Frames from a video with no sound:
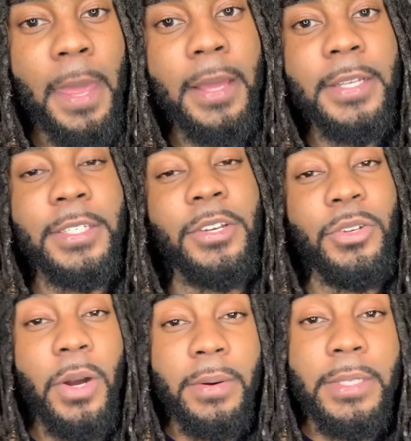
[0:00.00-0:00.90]
So
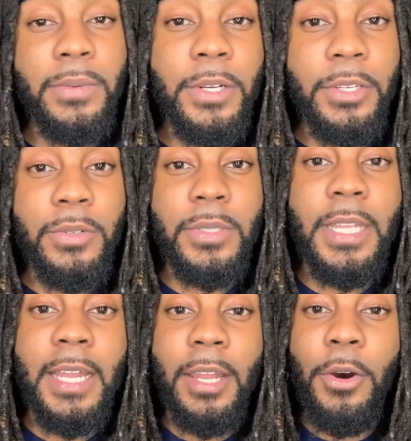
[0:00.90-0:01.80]
you always want to use
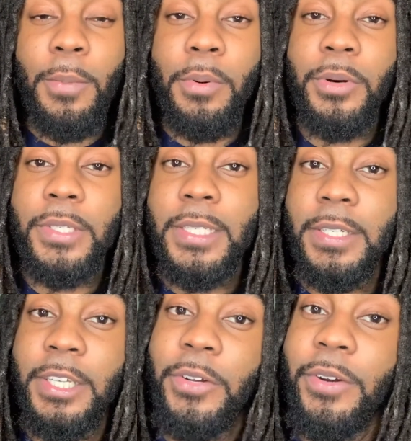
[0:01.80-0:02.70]
that load board to
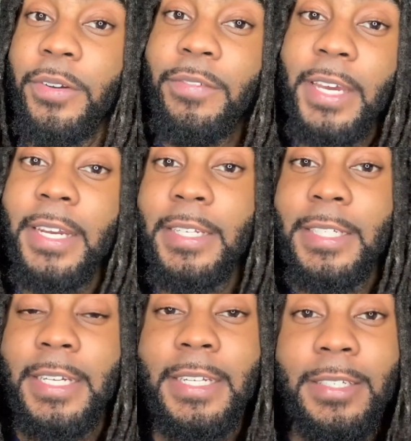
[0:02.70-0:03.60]
your advantage,
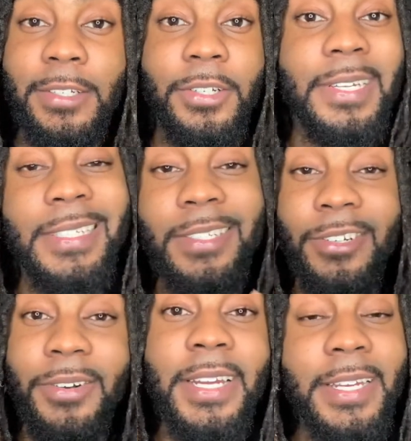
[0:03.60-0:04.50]
and it's great.